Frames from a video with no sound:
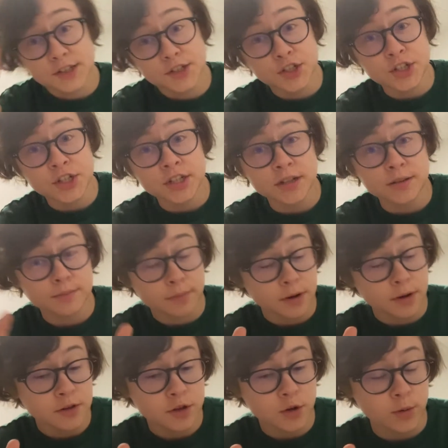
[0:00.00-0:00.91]
I took
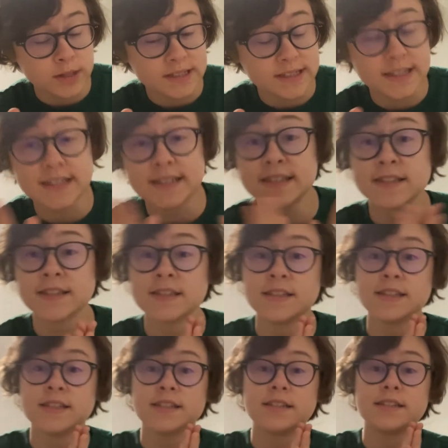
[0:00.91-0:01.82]
both quizzes,
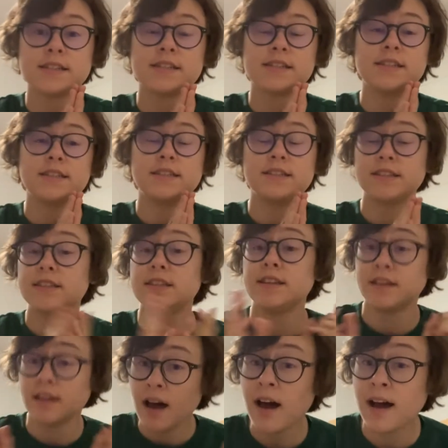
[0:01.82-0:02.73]
did
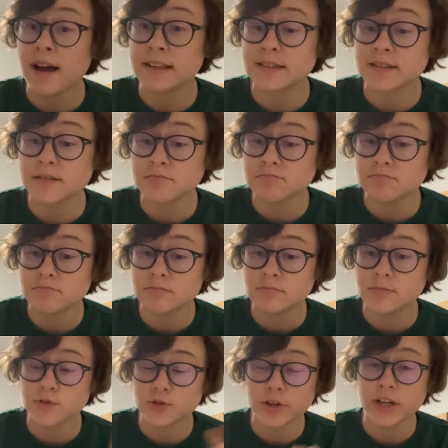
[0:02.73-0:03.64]
not
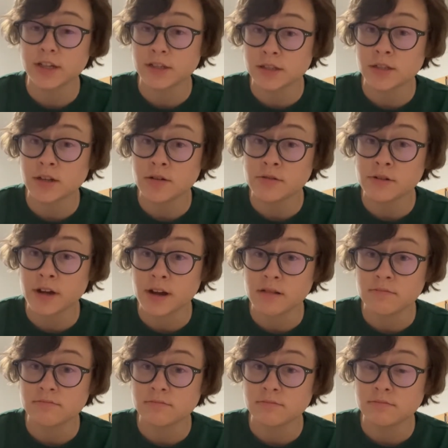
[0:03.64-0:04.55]
drink
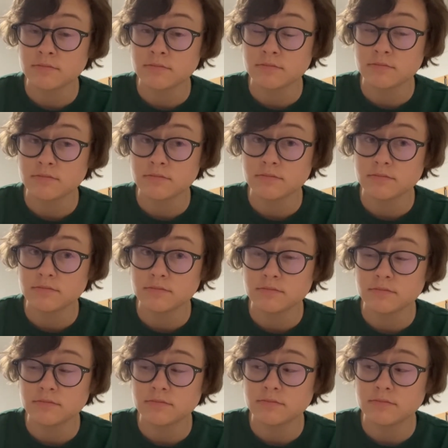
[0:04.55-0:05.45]
soda,
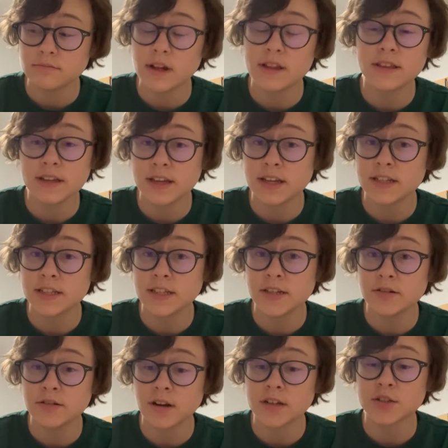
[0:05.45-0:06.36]
and then
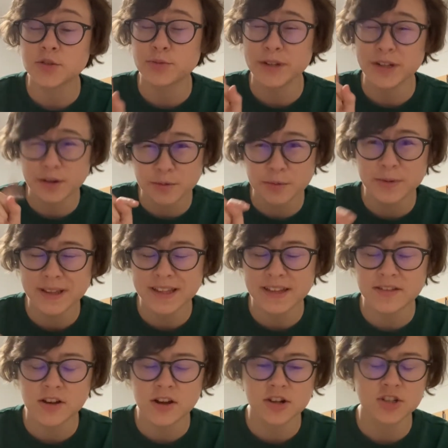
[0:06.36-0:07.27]
continued on to read a
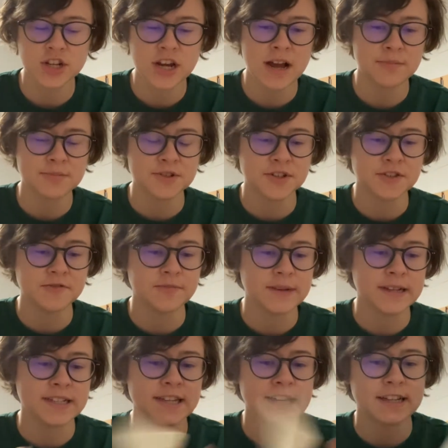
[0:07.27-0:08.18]
really long chapter of
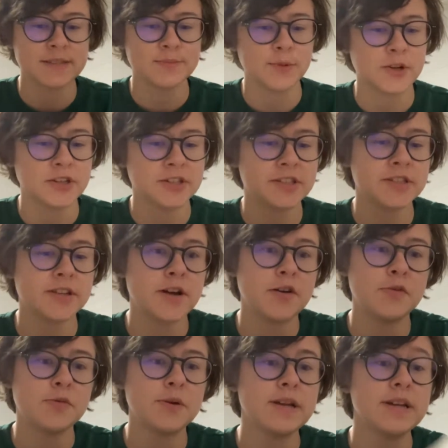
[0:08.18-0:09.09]
my textbook.
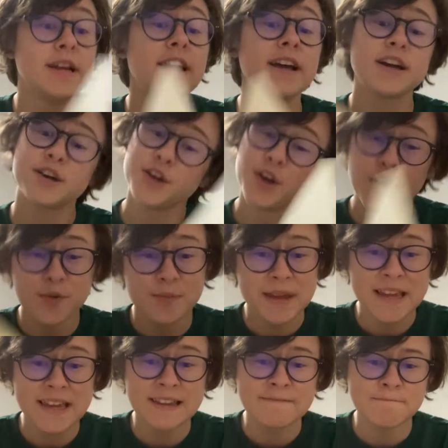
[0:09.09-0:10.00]
So go
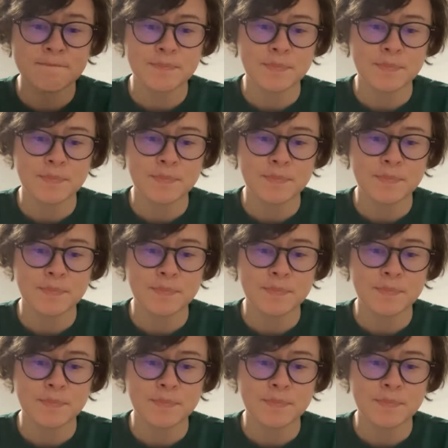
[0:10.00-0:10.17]
me.